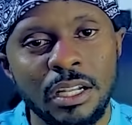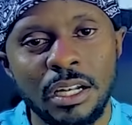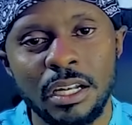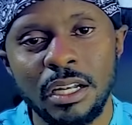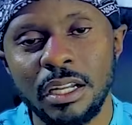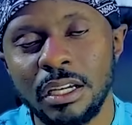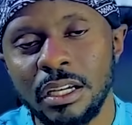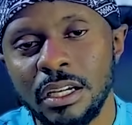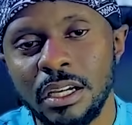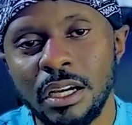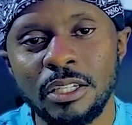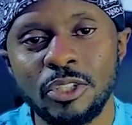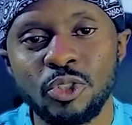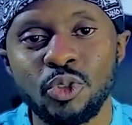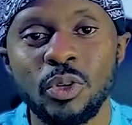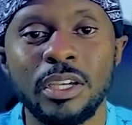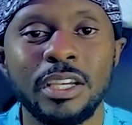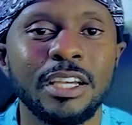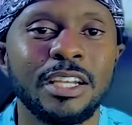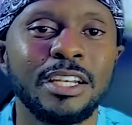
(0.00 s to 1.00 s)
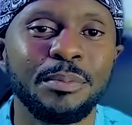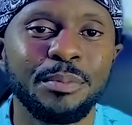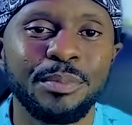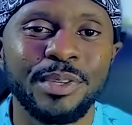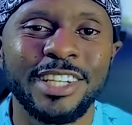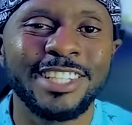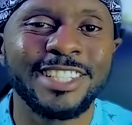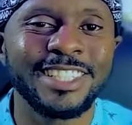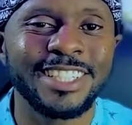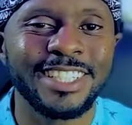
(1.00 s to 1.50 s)
like a Swahili
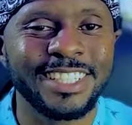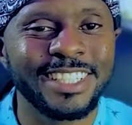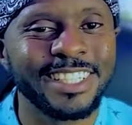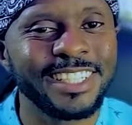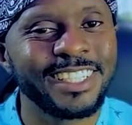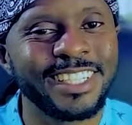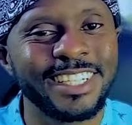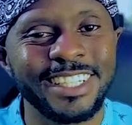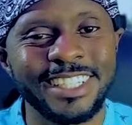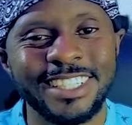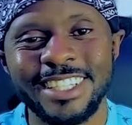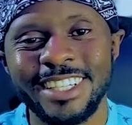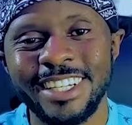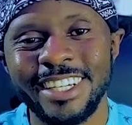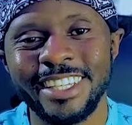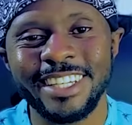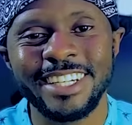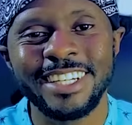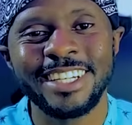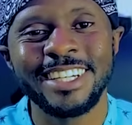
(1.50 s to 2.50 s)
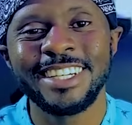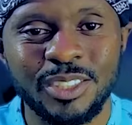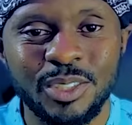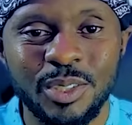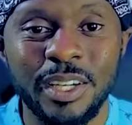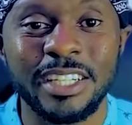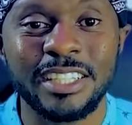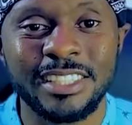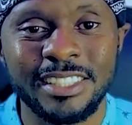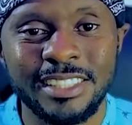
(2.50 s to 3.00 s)
pidgin here in Kenya. So
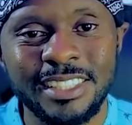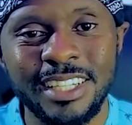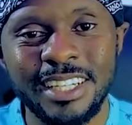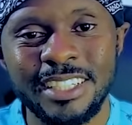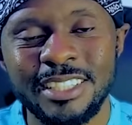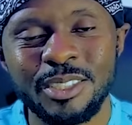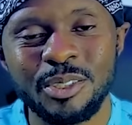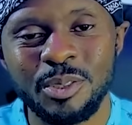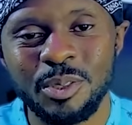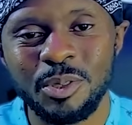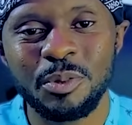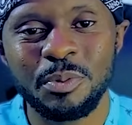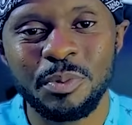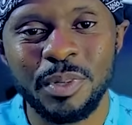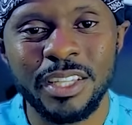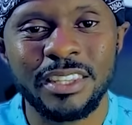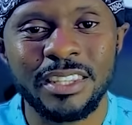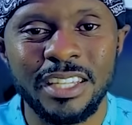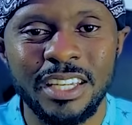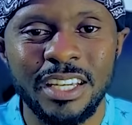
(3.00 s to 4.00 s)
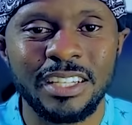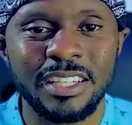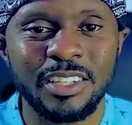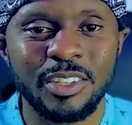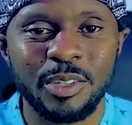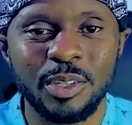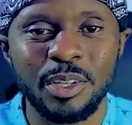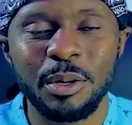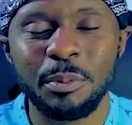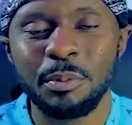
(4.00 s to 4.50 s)
I'd start to do my thing. You
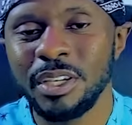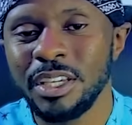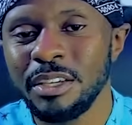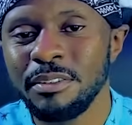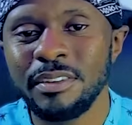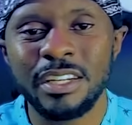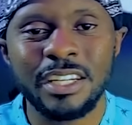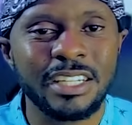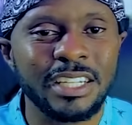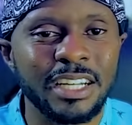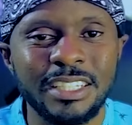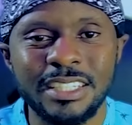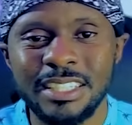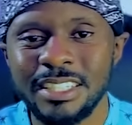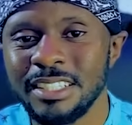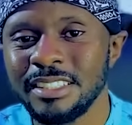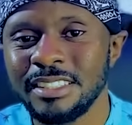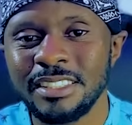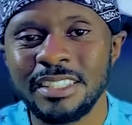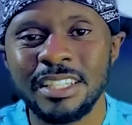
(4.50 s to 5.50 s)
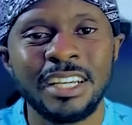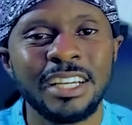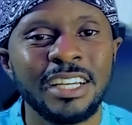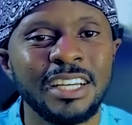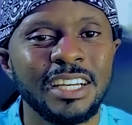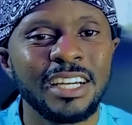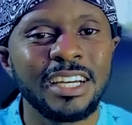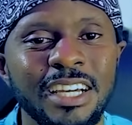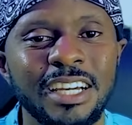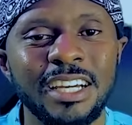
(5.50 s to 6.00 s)
know, I'm giving it a taste
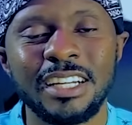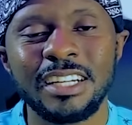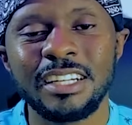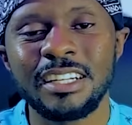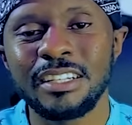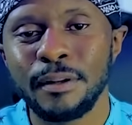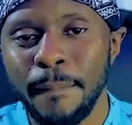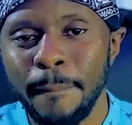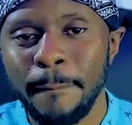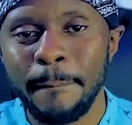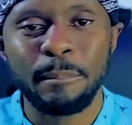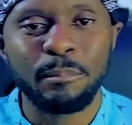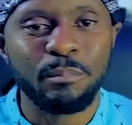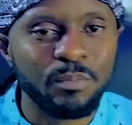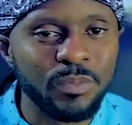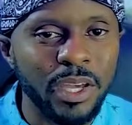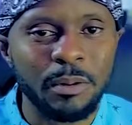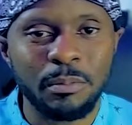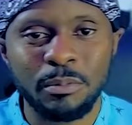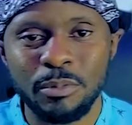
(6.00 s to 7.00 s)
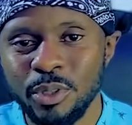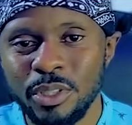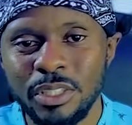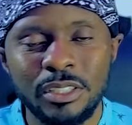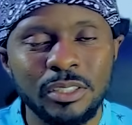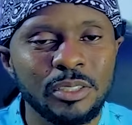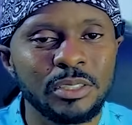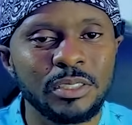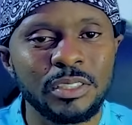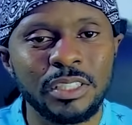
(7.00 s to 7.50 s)
and I'm doing
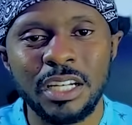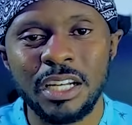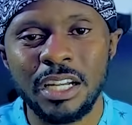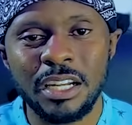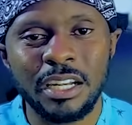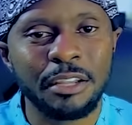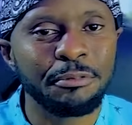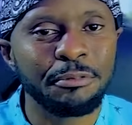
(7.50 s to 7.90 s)
so well and I